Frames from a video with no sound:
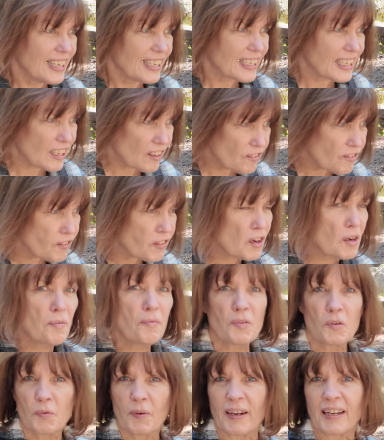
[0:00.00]

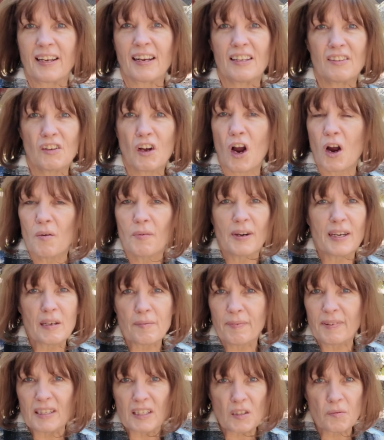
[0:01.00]
confirms what God's already
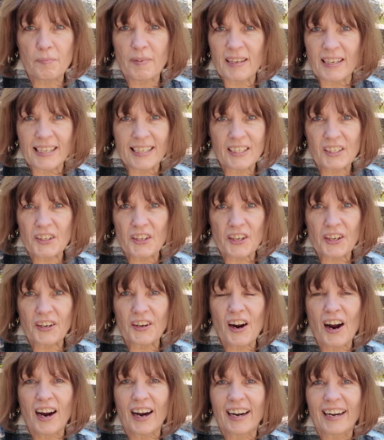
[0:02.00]
been speaking to your
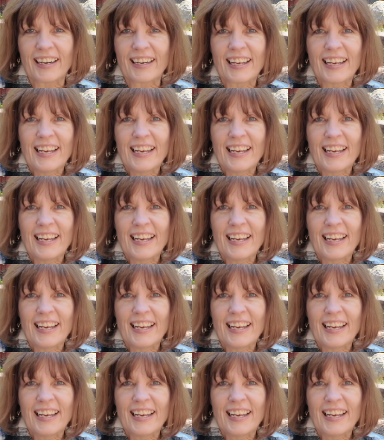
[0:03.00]
heart.